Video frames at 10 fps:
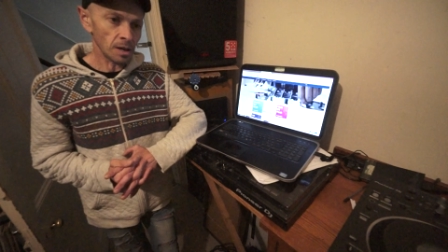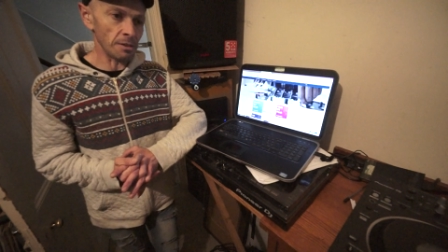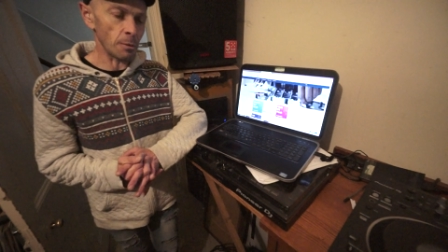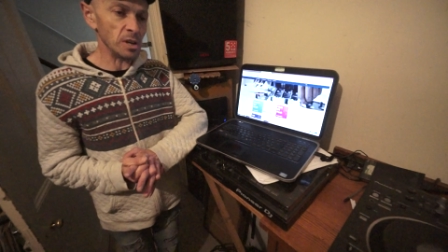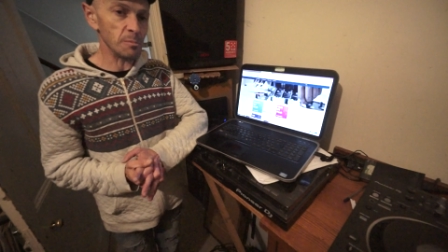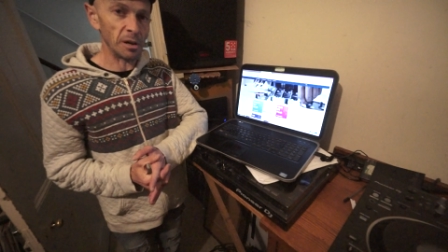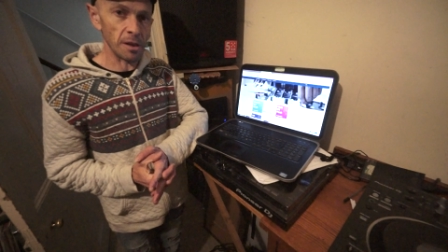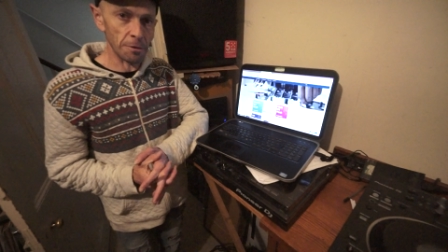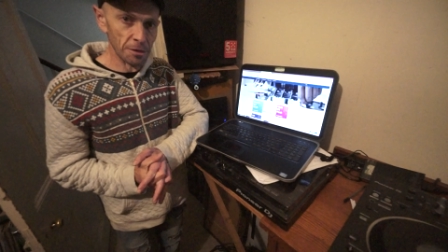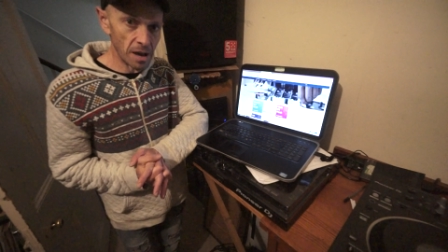And then when you buy
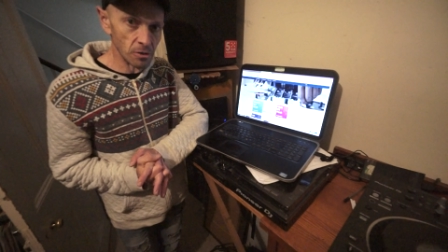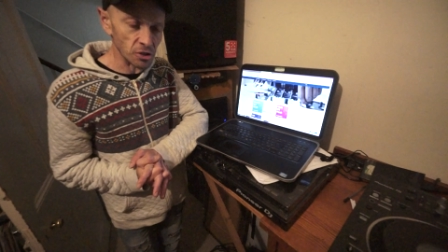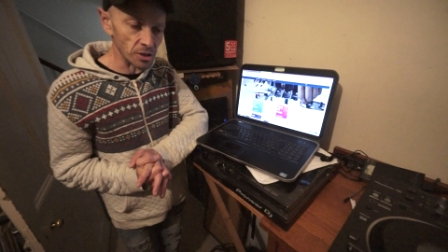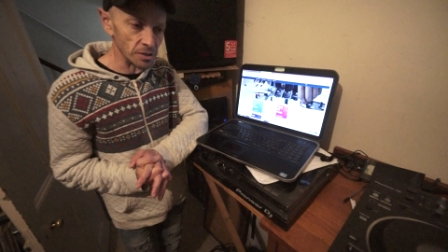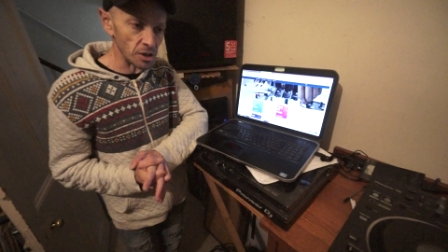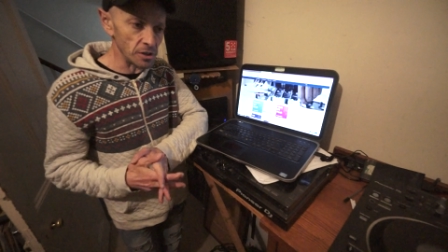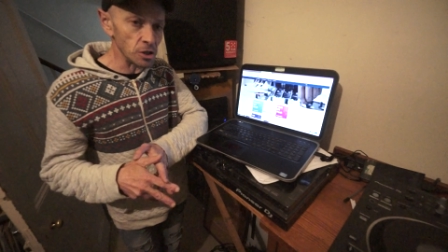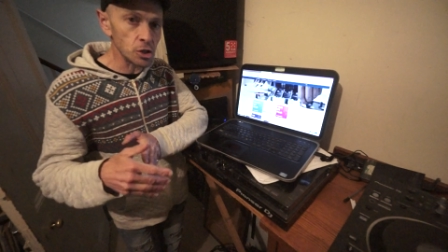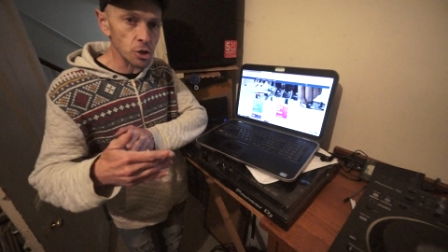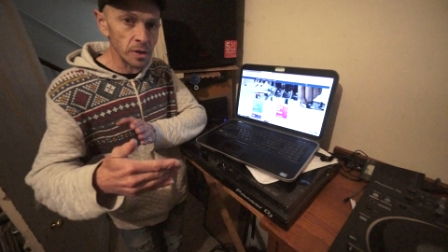a thousand and
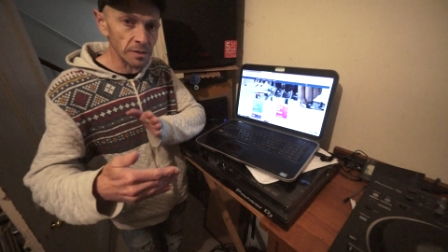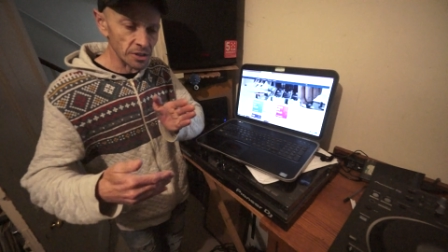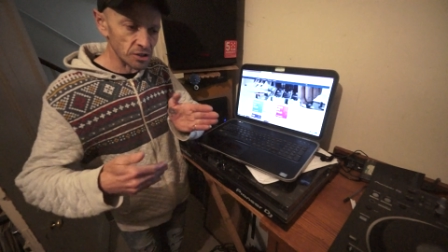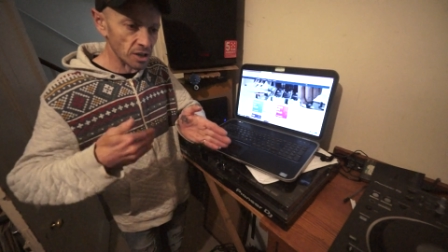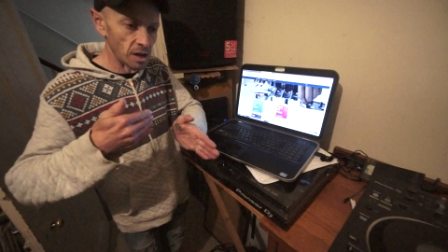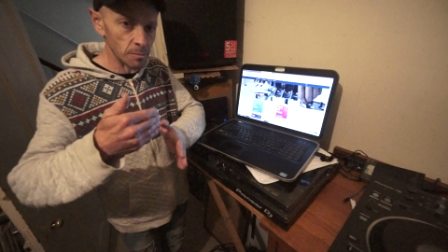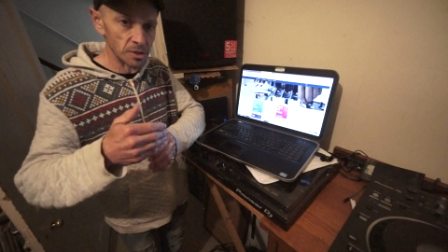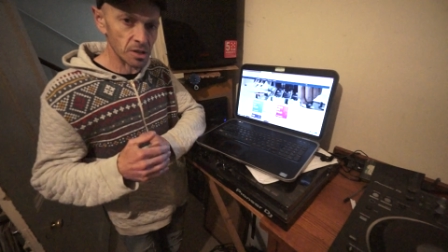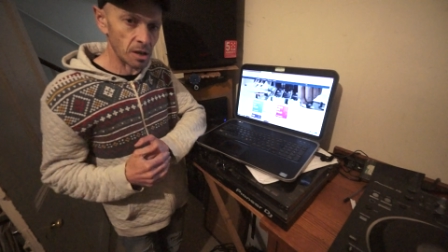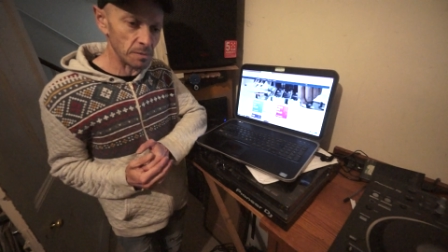you're doing this time
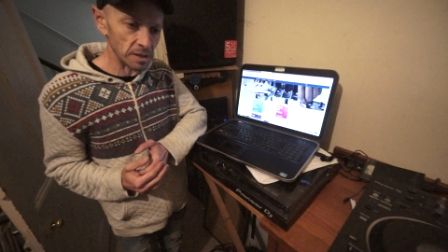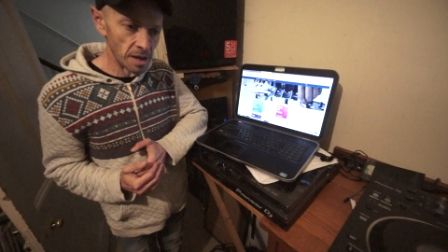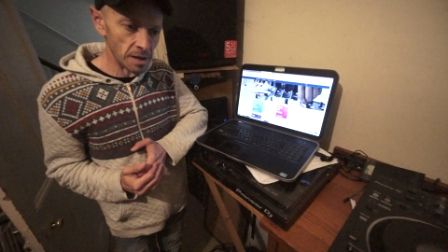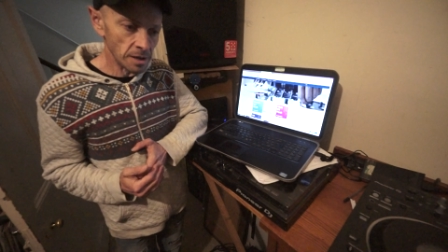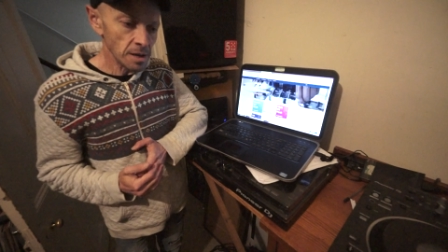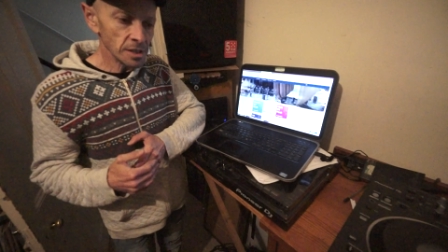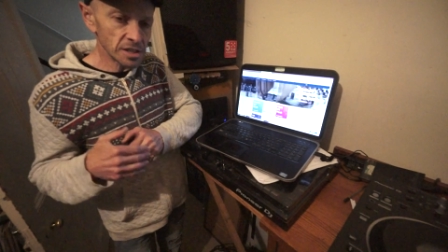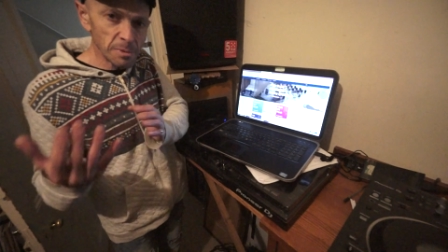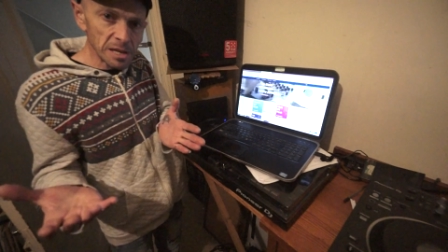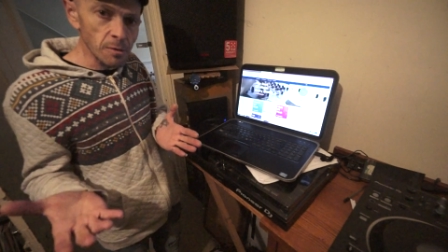and time again,
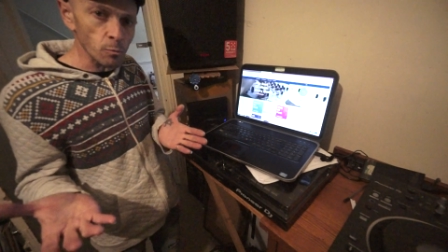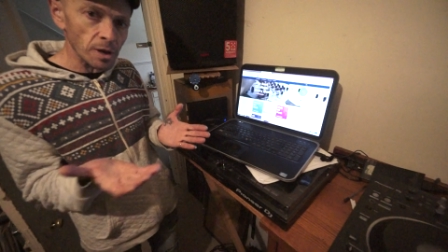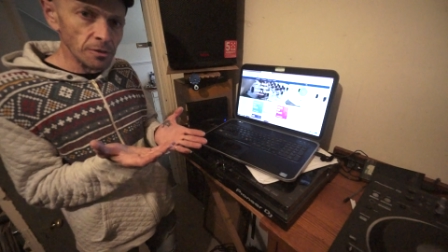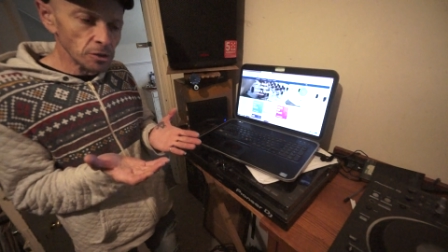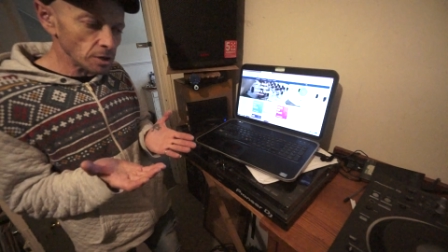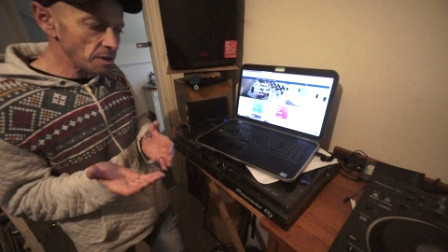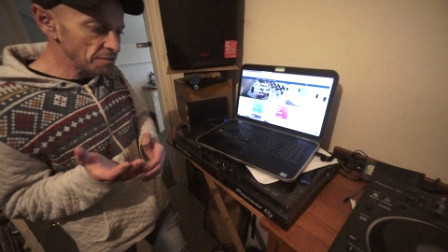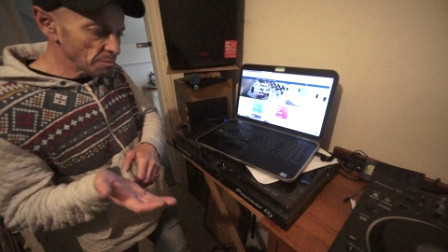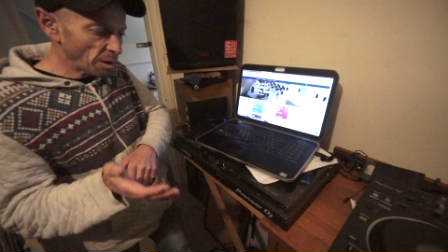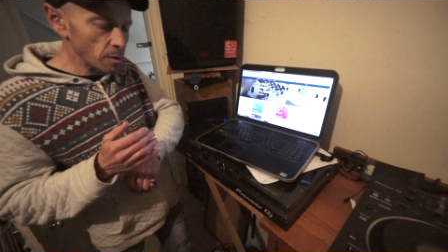to begin with, you know,
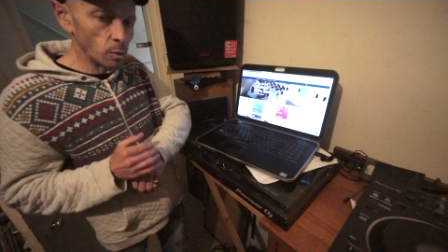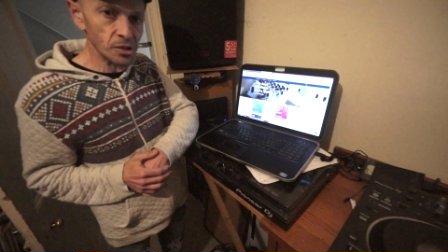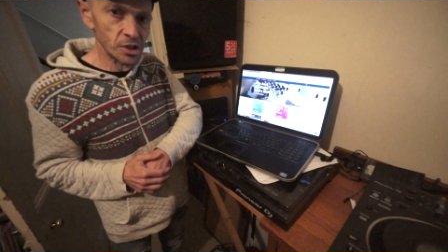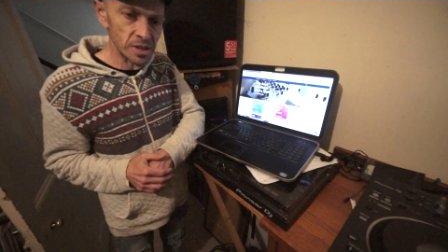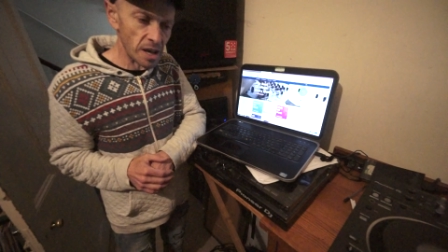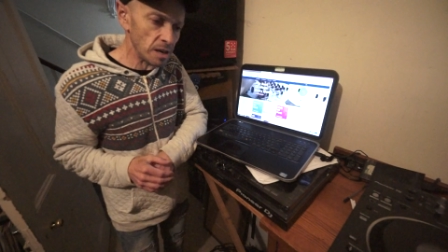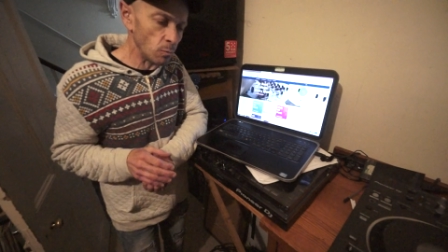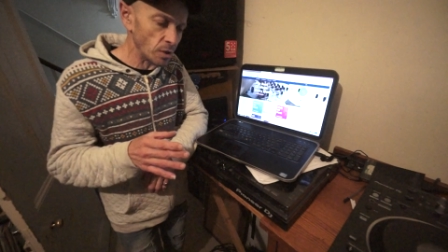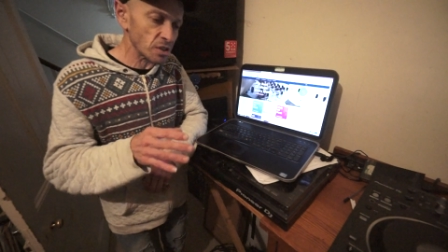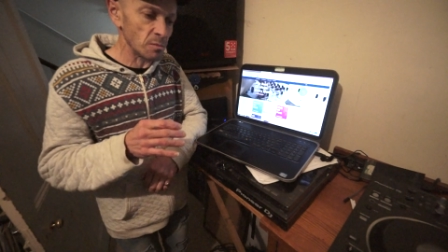if you buy one today
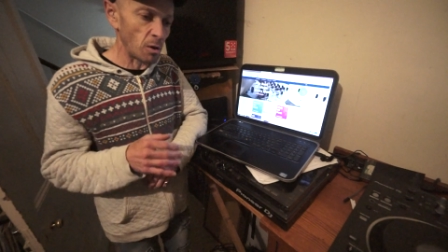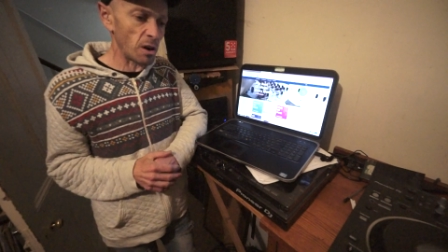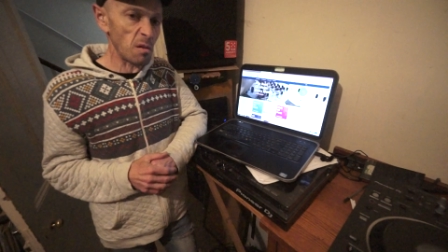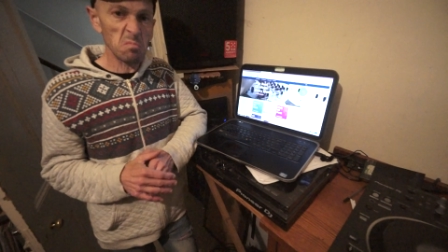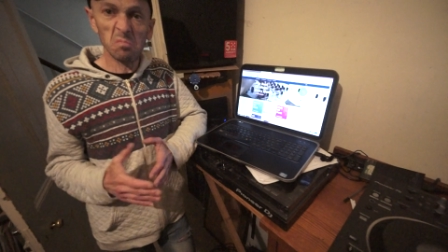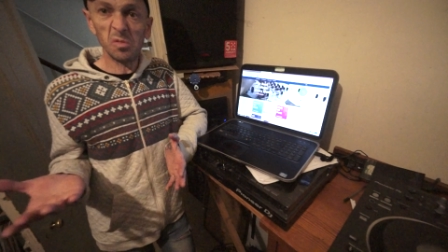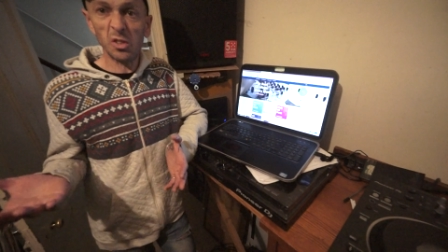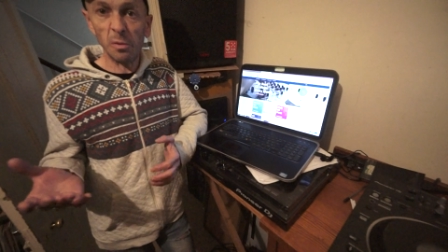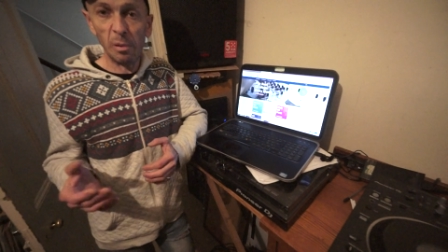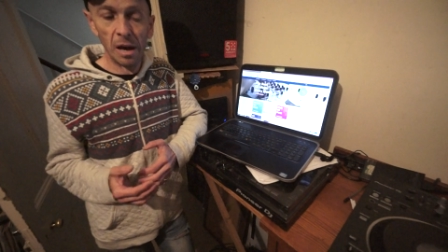and one tomorrow,
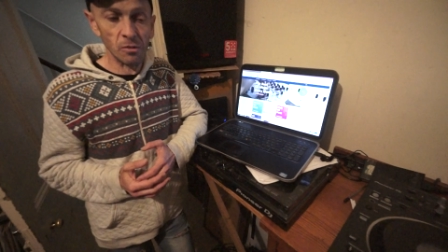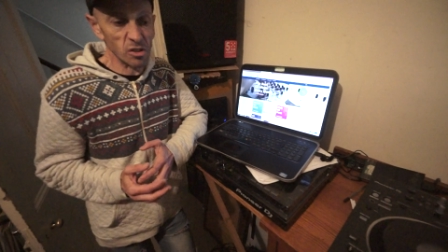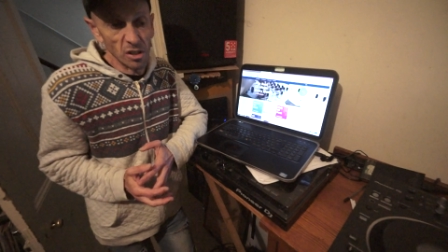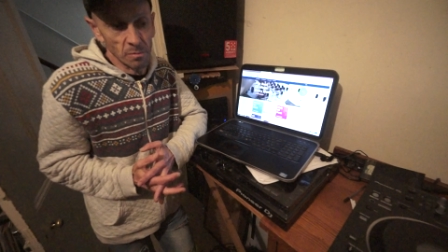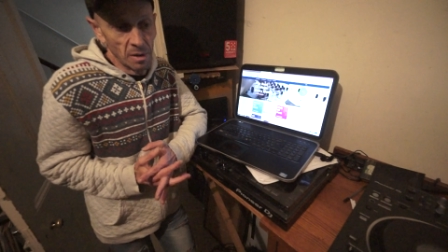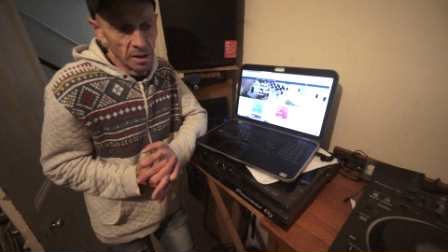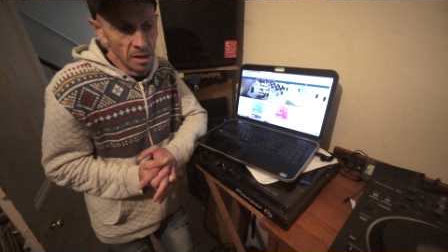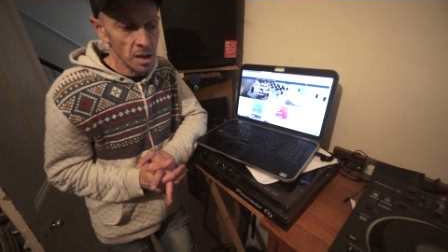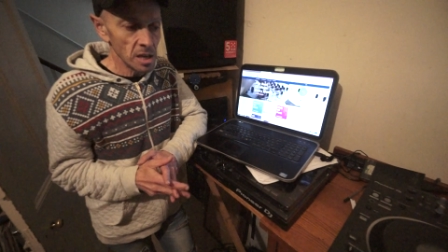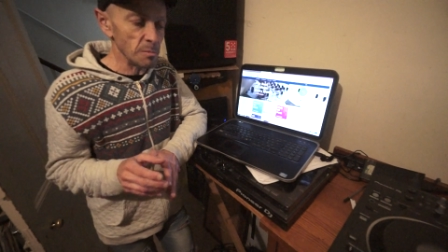two pounds, doesn't matter.